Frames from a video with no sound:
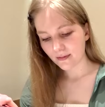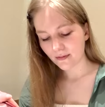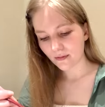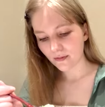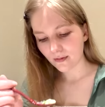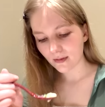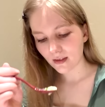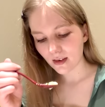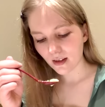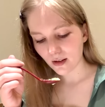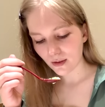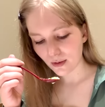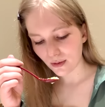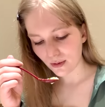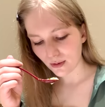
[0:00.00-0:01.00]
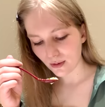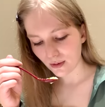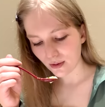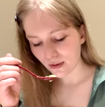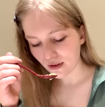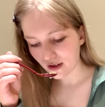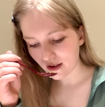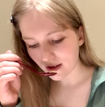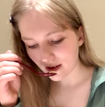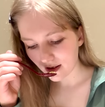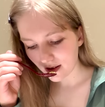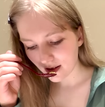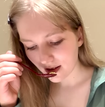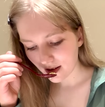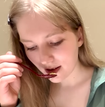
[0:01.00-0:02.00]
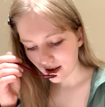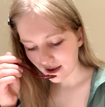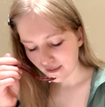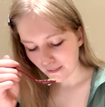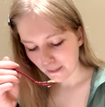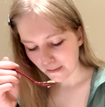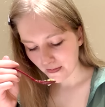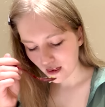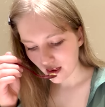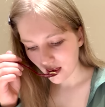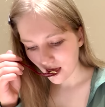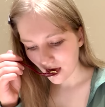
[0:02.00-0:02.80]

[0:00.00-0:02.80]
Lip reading: (silence)